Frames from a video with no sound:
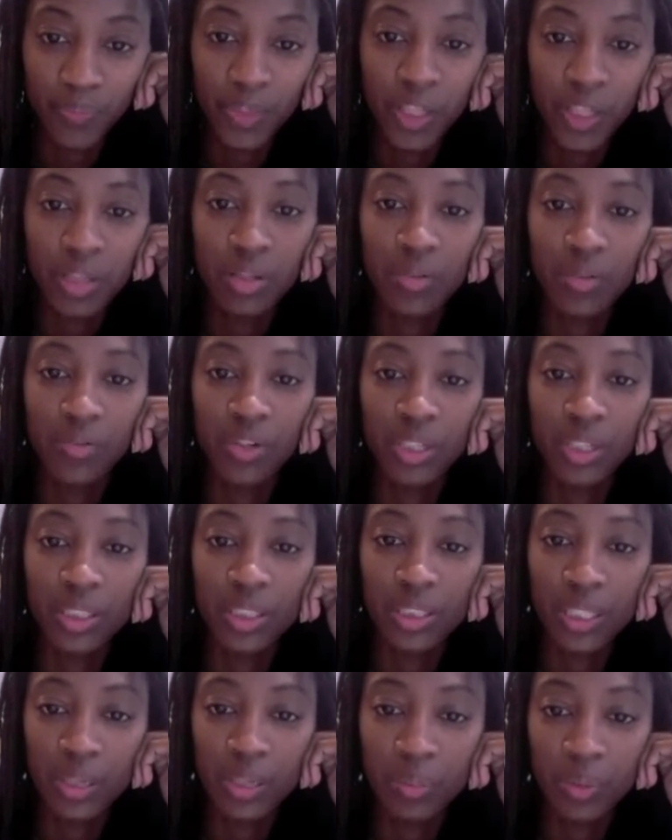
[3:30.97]
So for
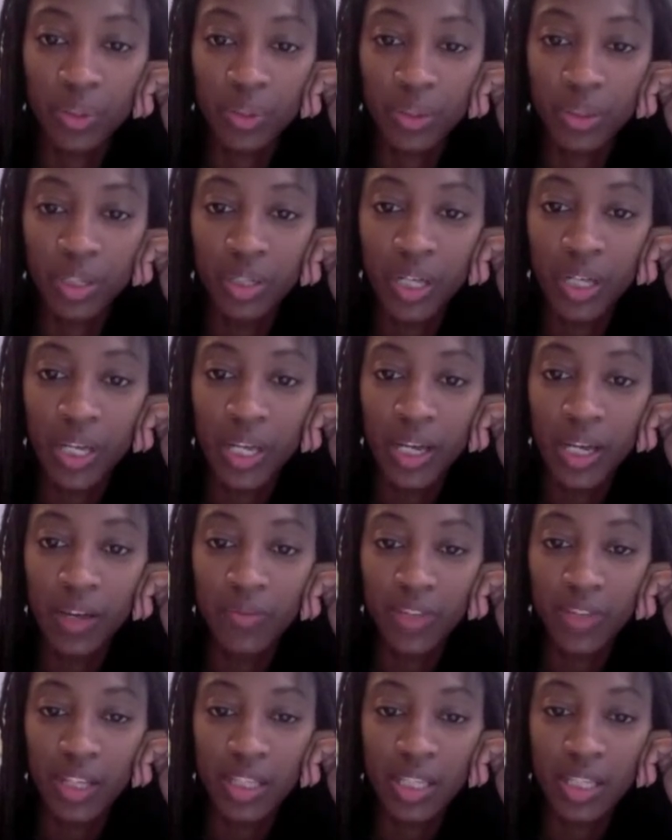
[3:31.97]
example, if
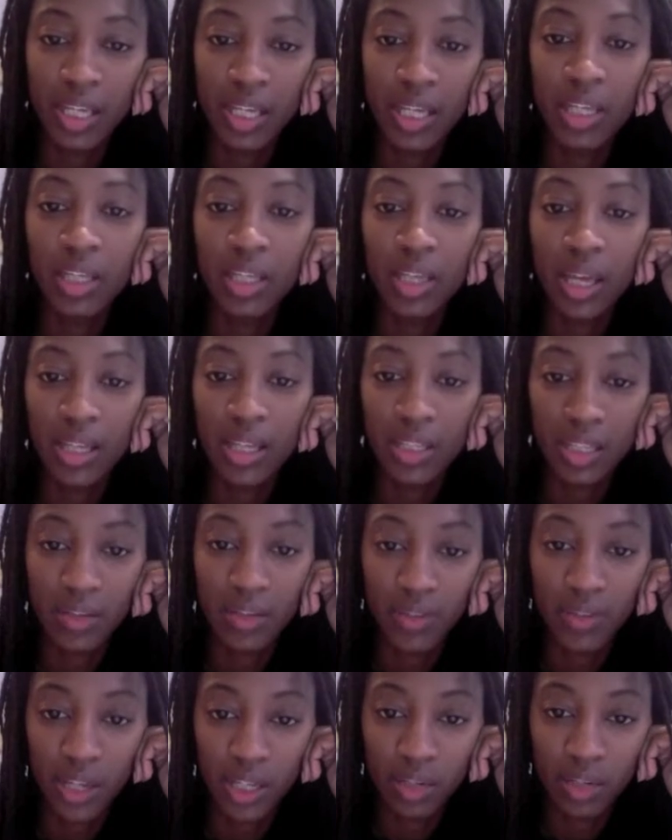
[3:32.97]
they say yes, they've
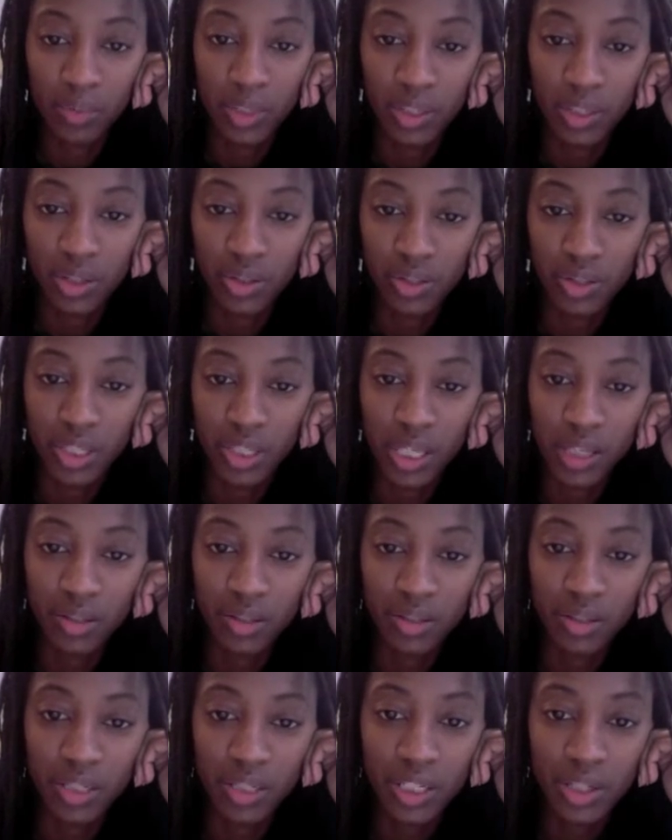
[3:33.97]
had a
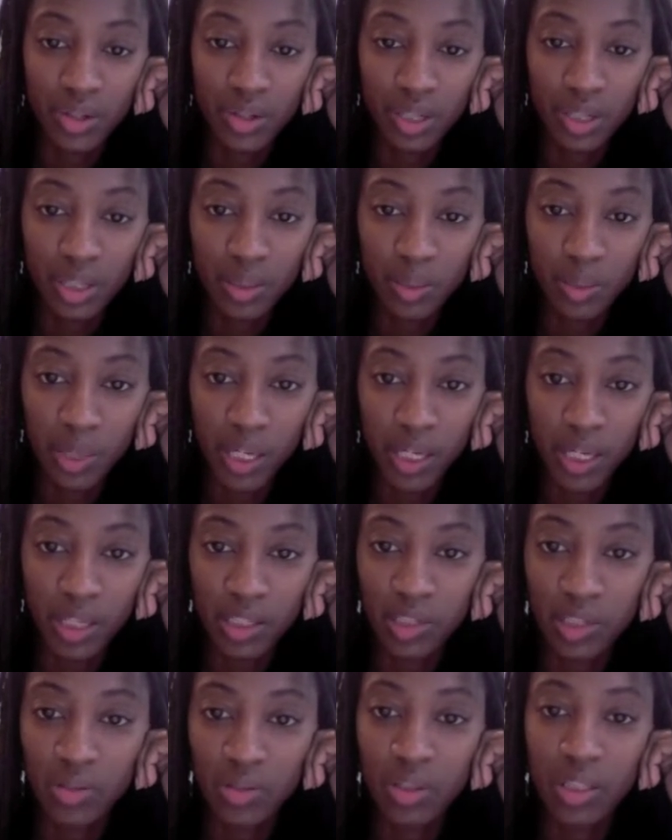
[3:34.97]
musculoskeletal injury in the
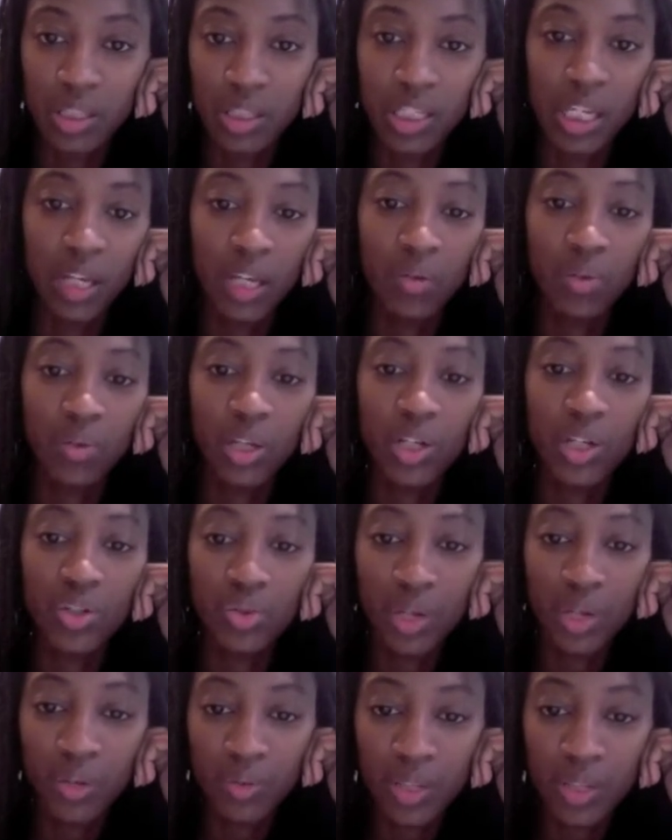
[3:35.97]
past, you can say, what
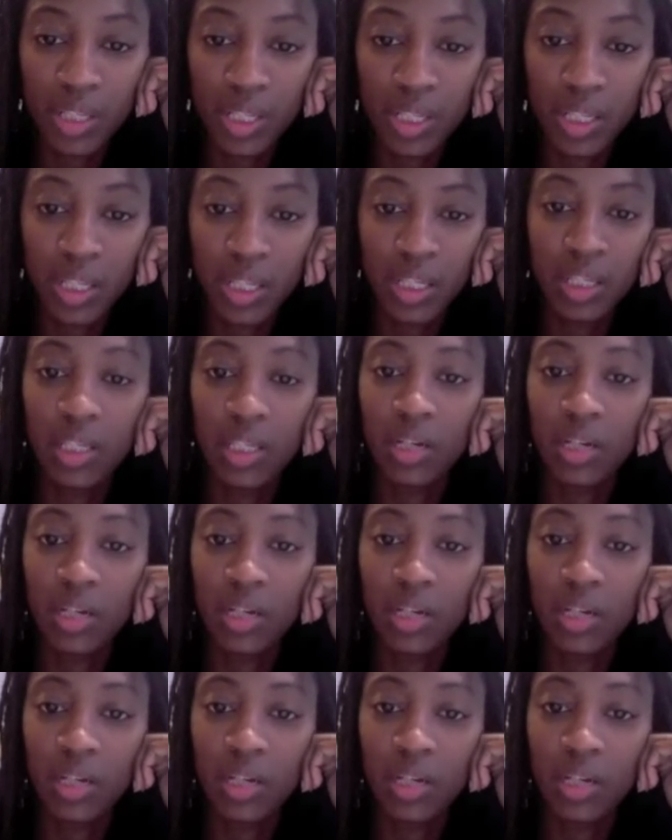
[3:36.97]
joint was it?